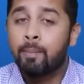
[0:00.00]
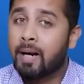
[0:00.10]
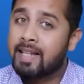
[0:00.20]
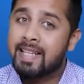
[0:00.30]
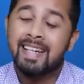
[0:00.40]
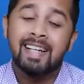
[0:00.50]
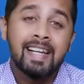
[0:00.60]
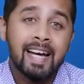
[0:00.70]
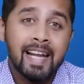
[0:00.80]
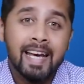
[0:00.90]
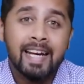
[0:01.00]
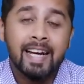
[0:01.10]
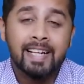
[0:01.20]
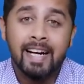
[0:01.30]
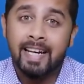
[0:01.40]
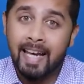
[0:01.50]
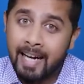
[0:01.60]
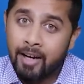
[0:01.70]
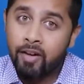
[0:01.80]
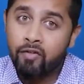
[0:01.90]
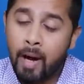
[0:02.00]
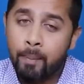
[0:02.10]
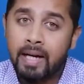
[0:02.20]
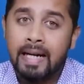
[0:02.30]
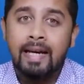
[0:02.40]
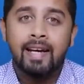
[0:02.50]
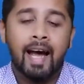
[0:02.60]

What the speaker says: but this clearly created negative environment